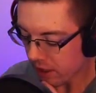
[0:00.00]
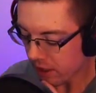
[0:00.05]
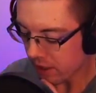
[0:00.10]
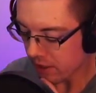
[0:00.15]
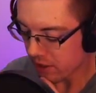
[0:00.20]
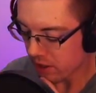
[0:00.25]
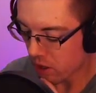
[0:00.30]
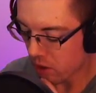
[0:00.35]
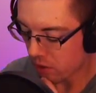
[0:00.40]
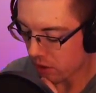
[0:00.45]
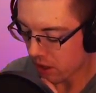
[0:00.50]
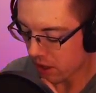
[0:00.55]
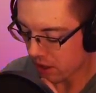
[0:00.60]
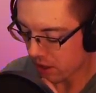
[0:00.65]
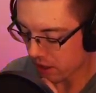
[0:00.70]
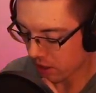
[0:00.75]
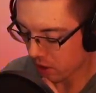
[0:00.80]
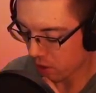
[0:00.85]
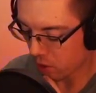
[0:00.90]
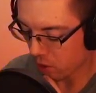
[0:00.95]
is going into
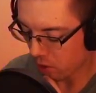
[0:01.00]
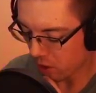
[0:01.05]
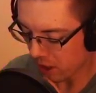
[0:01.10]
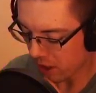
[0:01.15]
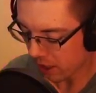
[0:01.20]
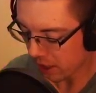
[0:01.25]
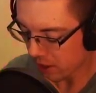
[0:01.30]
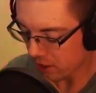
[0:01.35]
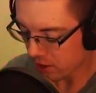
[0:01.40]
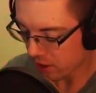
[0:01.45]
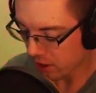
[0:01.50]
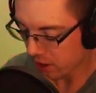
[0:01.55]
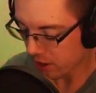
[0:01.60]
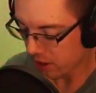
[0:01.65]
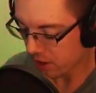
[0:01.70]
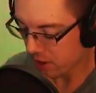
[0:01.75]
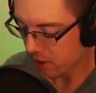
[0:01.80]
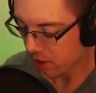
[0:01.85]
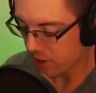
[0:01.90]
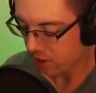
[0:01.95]
the core, you can
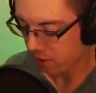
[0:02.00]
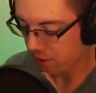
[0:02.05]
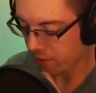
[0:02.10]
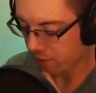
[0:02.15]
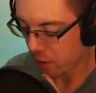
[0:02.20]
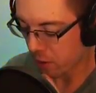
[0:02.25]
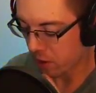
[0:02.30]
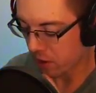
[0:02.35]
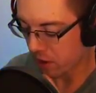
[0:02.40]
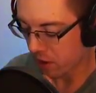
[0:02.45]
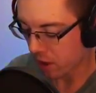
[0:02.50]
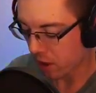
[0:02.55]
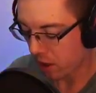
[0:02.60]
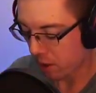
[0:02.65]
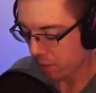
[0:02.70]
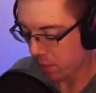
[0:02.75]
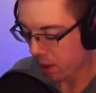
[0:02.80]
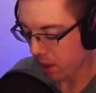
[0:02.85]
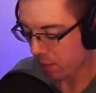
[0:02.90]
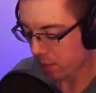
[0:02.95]
start to focus on
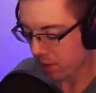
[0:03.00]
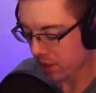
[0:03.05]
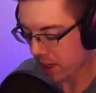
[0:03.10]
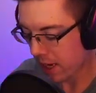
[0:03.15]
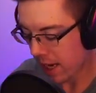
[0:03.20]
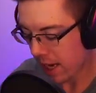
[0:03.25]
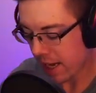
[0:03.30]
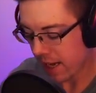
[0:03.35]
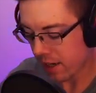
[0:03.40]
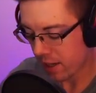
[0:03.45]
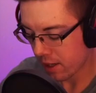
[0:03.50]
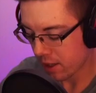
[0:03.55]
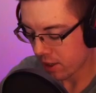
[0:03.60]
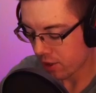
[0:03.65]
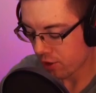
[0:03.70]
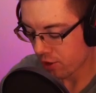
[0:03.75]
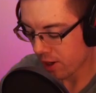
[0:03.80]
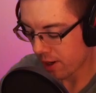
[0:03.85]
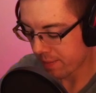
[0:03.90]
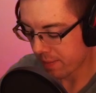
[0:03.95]
the bottom side.
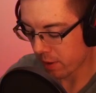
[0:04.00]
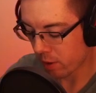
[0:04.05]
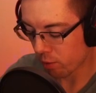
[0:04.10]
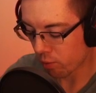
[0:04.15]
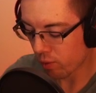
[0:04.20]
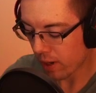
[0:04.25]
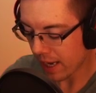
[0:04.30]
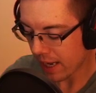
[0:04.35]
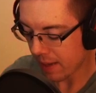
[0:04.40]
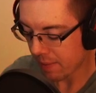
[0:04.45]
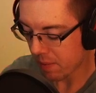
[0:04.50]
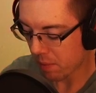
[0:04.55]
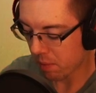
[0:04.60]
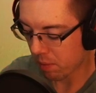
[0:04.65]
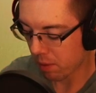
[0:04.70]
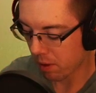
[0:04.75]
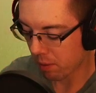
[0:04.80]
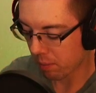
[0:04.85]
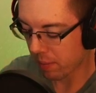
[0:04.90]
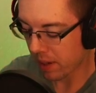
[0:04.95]
Drop in a Ram, a
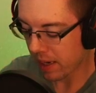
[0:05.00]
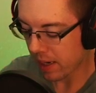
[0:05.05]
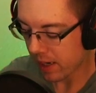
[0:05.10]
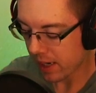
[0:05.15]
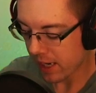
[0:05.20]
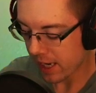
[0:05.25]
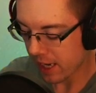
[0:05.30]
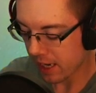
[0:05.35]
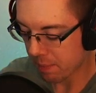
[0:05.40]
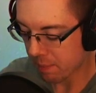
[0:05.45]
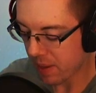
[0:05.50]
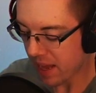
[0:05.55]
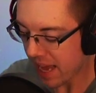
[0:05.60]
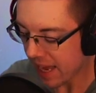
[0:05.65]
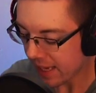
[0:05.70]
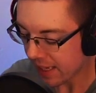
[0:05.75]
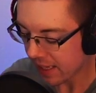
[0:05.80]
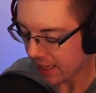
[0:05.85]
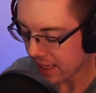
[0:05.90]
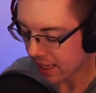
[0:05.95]
Barbarian, a
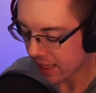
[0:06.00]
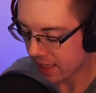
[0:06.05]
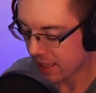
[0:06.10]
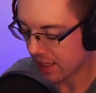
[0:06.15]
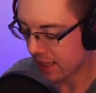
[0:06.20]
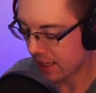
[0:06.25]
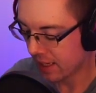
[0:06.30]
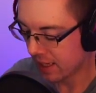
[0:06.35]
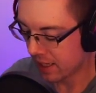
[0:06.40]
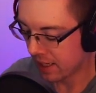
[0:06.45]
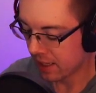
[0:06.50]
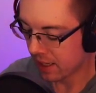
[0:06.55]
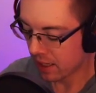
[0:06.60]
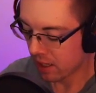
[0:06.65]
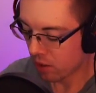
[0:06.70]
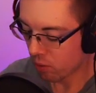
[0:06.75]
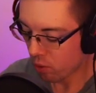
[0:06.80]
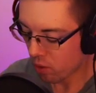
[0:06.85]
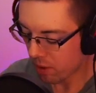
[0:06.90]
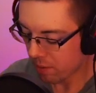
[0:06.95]
P.E.K.K.A.,
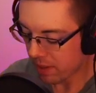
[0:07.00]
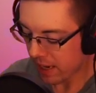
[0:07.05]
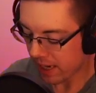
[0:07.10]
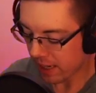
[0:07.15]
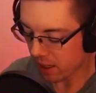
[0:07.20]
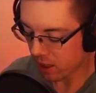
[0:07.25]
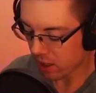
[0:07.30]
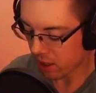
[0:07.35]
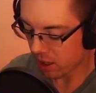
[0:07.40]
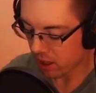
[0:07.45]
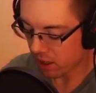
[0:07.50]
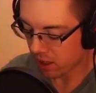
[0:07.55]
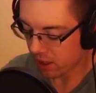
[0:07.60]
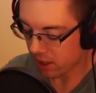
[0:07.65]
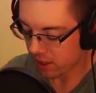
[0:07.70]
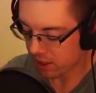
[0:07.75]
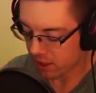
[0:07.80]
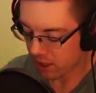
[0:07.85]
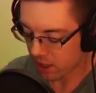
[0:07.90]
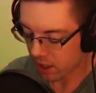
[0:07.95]
1 pack of
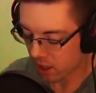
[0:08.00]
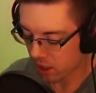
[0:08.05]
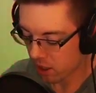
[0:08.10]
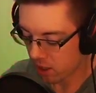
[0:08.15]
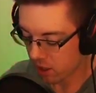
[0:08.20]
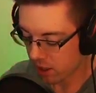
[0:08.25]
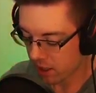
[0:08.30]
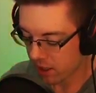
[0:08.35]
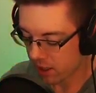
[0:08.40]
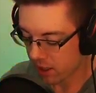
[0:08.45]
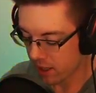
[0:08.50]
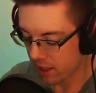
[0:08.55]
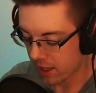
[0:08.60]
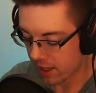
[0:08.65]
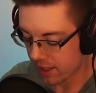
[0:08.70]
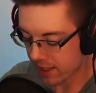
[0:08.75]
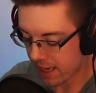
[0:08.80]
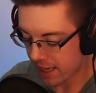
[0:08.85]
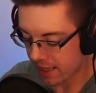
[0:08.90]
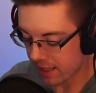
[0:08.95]
hogs on the
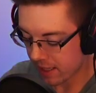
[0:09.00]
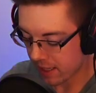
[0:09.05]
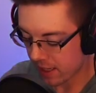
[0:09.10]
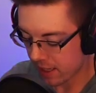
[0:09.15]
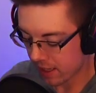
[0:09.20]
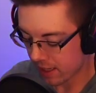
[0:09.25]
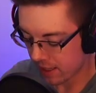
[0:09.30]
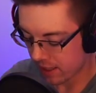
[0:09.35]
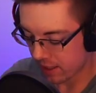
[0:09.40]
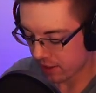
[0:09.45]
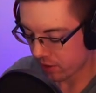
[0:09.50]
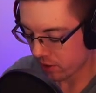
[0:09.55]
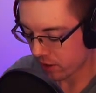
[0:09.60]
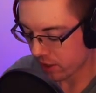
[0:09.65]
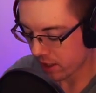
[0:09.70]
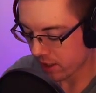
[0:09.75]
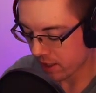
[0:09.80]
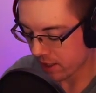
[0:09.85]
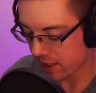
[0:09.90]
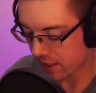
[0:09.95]
Tesla so it
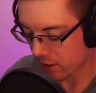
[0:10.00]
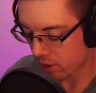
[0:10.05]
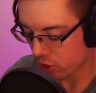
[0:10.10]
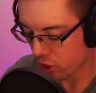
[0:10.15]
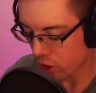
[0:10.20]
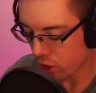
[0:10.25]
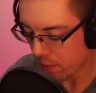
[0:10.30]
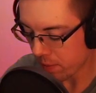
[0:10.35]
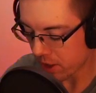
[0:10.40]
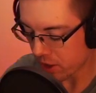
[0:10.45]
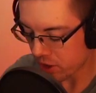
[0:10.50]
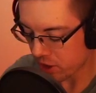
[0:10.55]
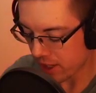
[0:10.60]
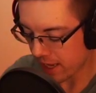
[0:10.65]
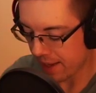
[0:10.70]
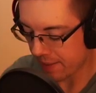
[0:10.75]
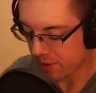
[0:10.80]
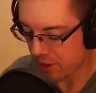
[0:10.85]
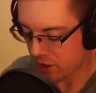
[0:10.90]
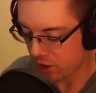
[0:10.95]
doesn't deal too much
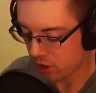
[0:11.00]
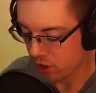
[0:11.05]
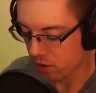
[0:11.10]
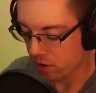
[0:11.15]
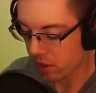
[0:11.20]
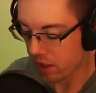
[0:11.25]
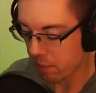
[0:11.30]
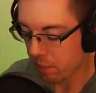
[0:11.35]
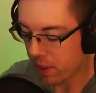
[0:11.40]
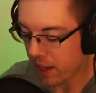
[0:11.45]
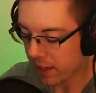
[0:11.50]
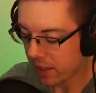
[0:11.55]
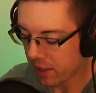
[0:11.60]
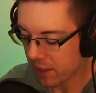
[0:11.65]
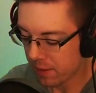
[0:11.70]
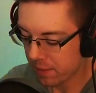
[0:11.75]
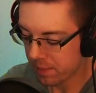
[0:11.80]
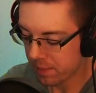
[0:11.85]
damage to the P.E.K.K.A.